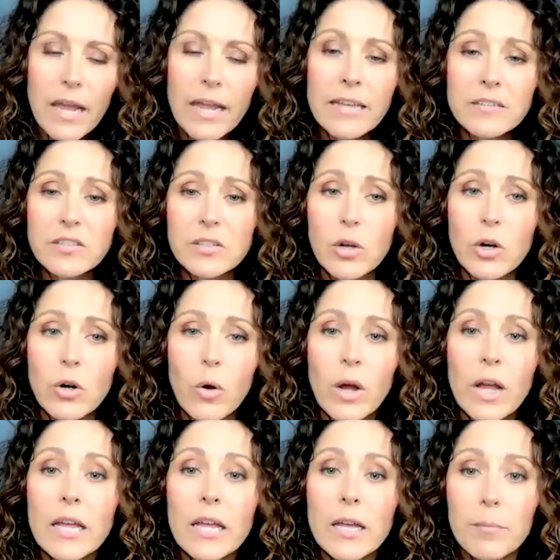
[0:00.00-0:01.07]
And so
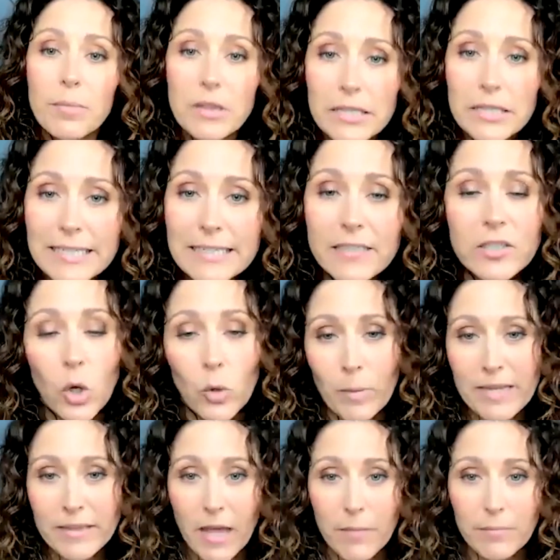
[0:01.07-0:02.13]
please don't
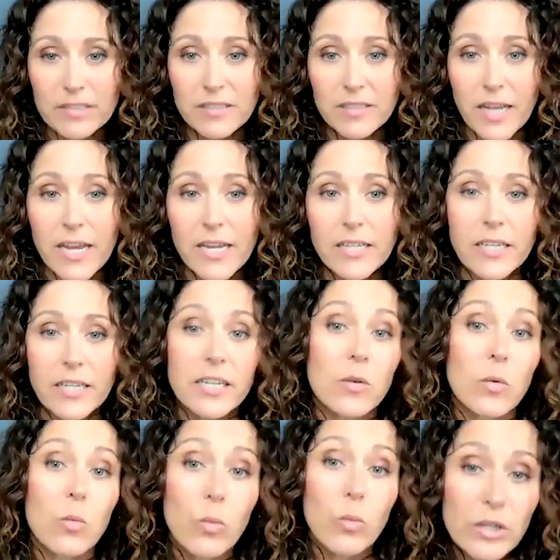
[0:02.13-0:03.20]
make that mistake. It
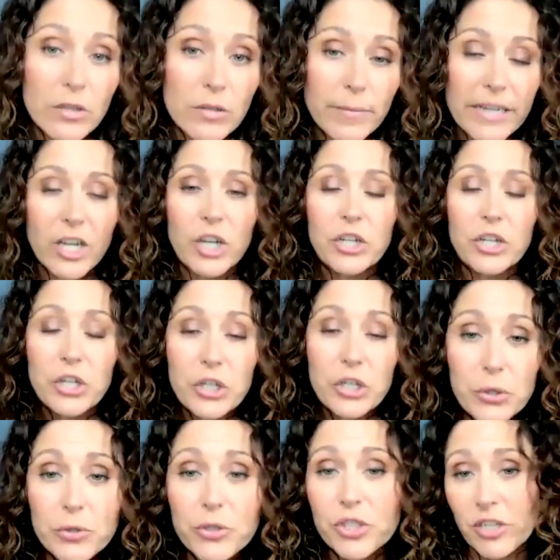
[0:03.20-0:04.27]
will make a
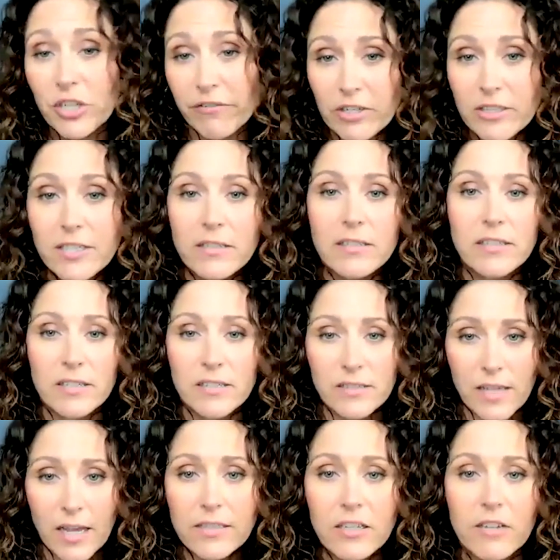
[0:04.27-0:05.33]
huge difference in the
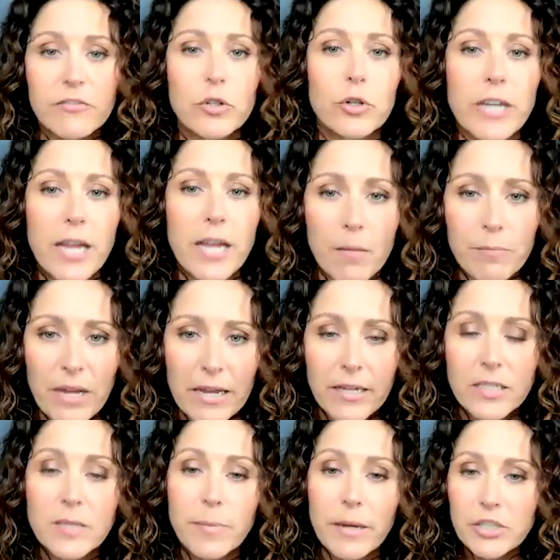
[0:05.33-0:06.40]
success of your
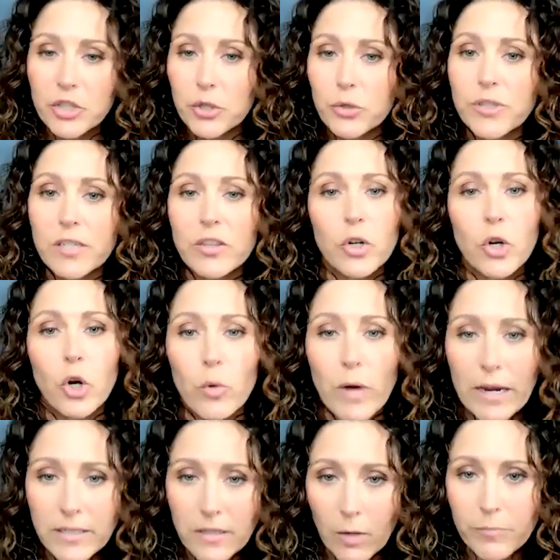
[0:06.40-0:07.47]
campaigns by choosing the
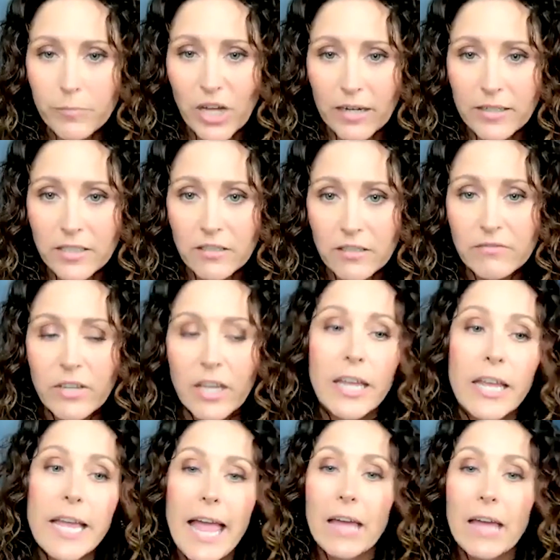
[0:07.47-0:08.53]
correct objective.
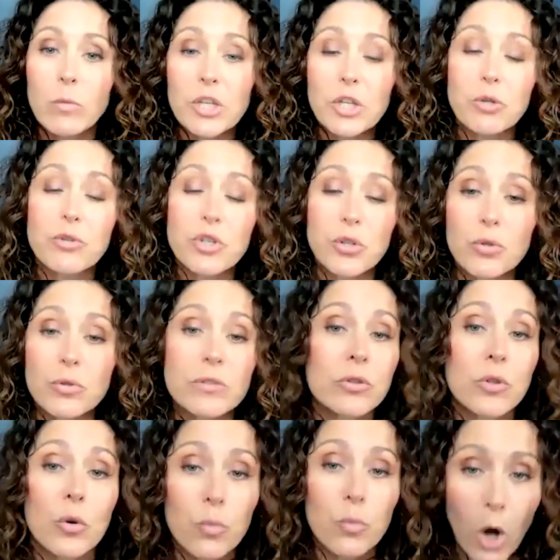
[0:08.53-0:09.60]
And when you choose
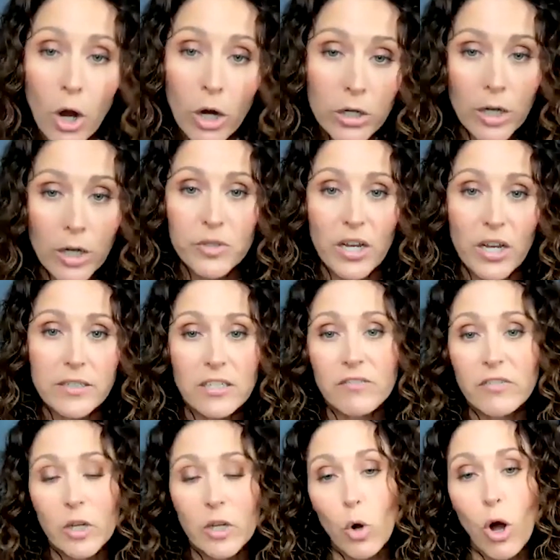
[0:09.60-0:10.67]
the wrong objective,
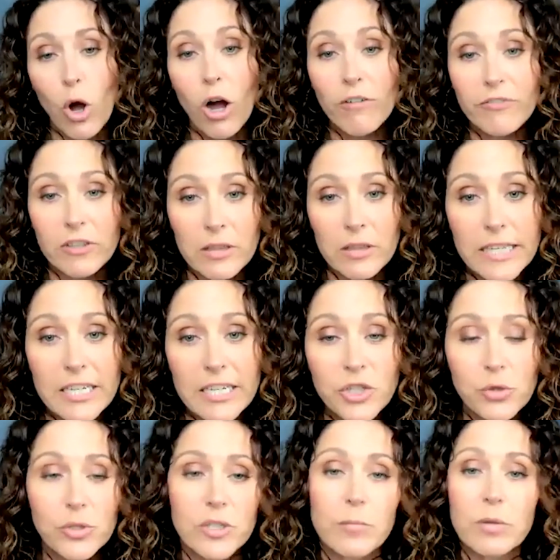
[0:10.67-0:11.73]
it will often lead
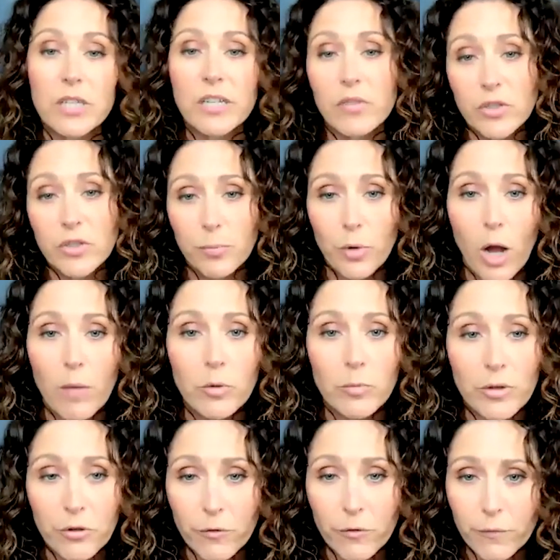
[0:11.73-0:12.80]
you to believe there's a problem
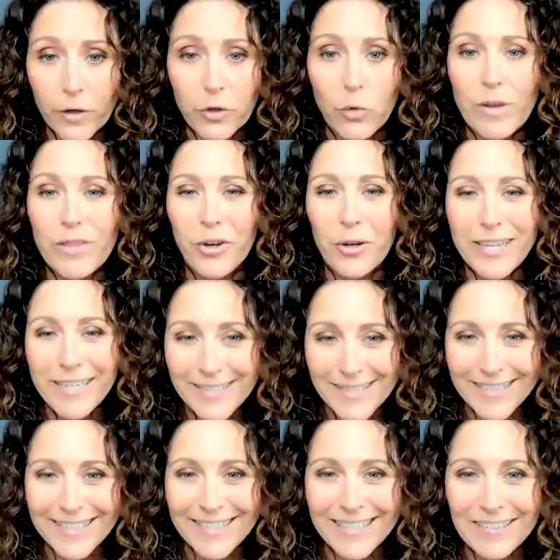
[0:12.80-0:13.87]
with your funnel when there
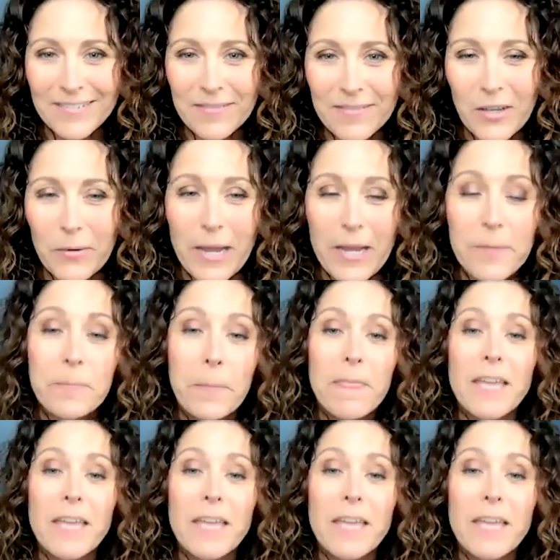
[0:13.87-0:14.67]
isn't. Okay.